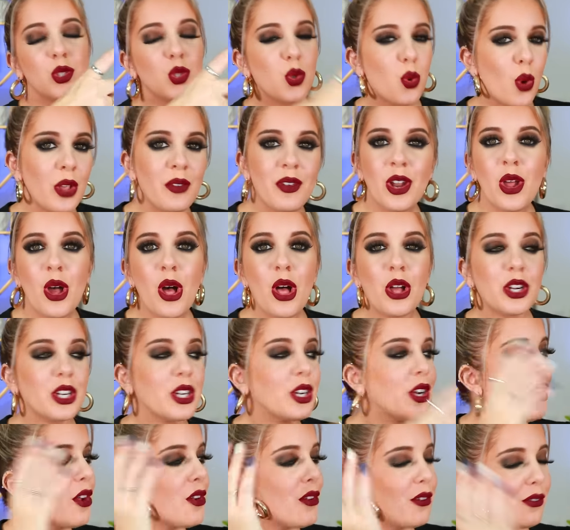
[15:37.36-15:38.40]

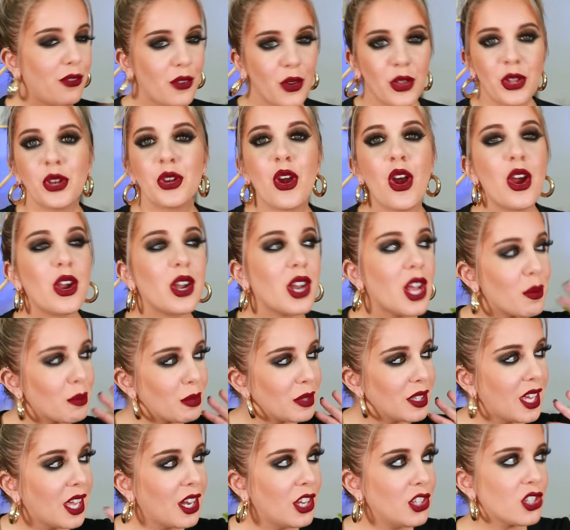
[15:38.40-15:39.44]
$25, fill your card
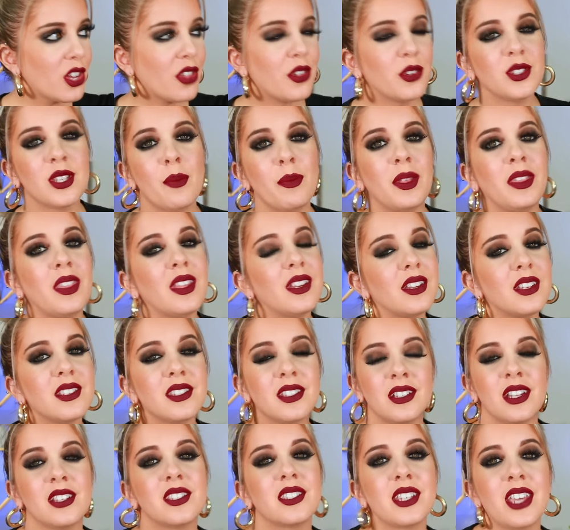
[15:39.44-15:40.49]
up, get each other something that
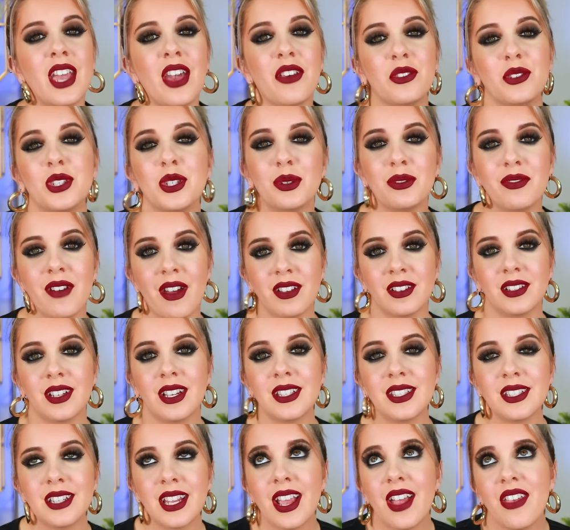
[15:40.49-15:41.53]
doesn't necessarily have to do with
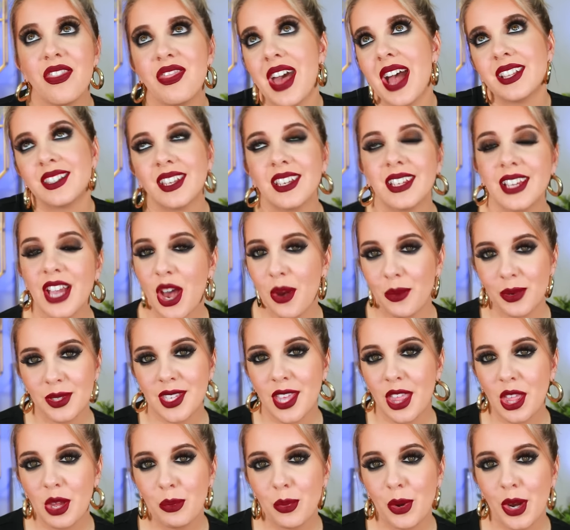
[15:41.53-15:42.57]
Valentine's Day, and that's like how we
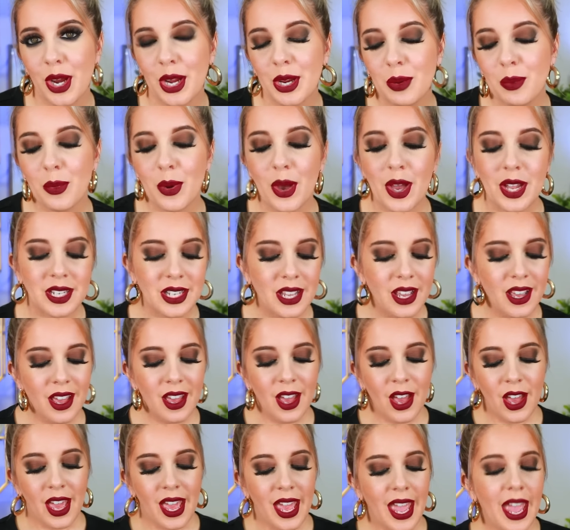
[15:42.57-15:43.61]
celebrate. But
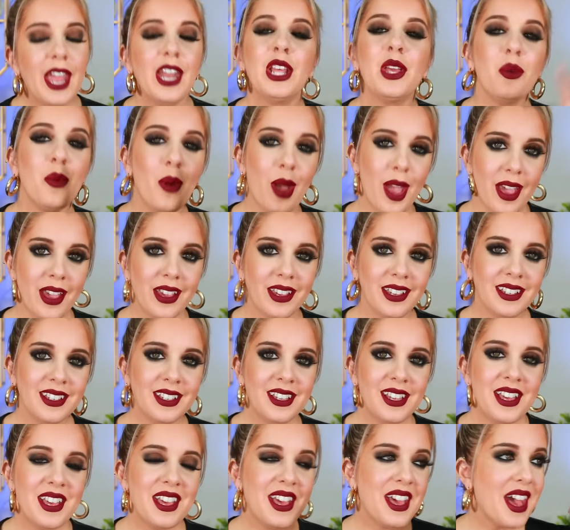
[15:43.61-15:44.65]
anyway,
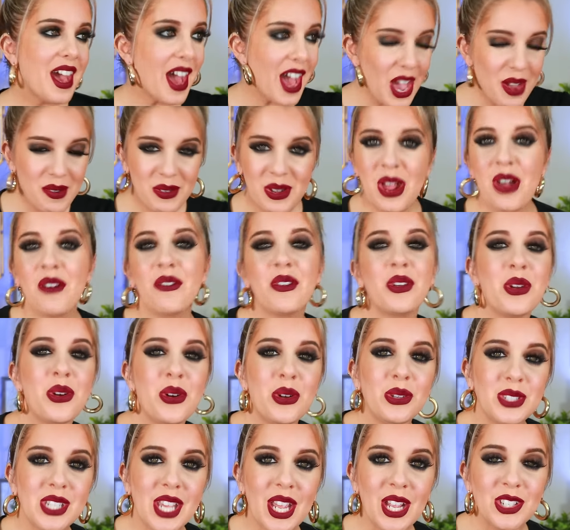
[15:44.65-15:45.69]
I went off on a
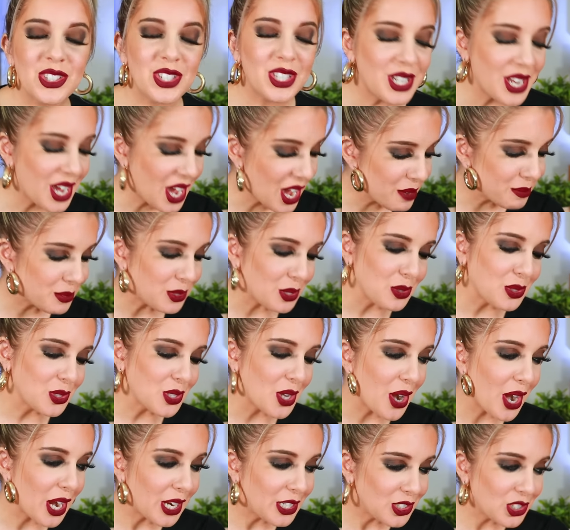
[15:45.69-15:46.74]
whole tangent. I'm so
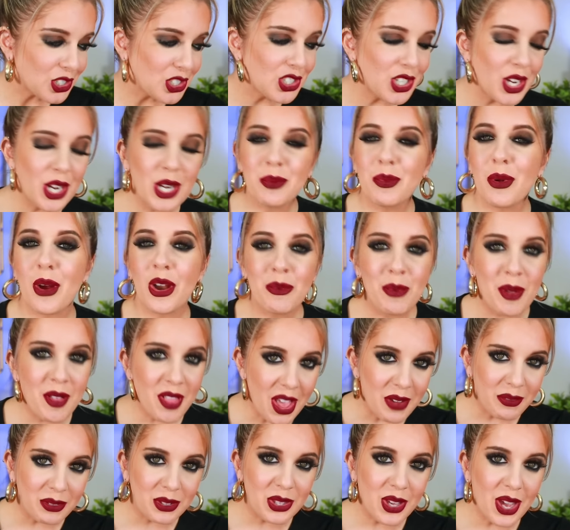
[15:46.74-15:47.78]
sorry. I just shared a part of my
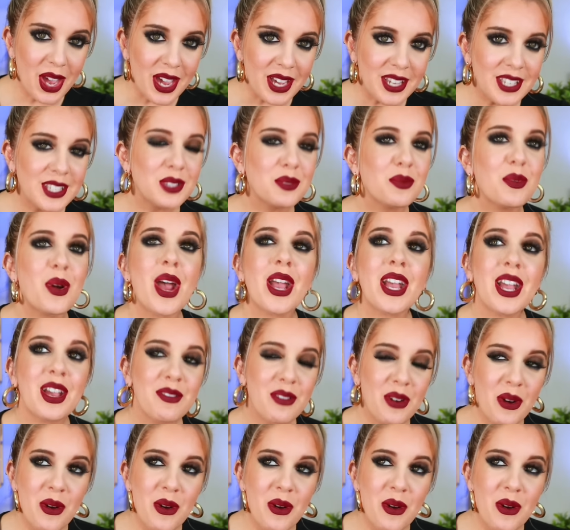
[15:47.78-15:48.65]
life with you guys. Why I've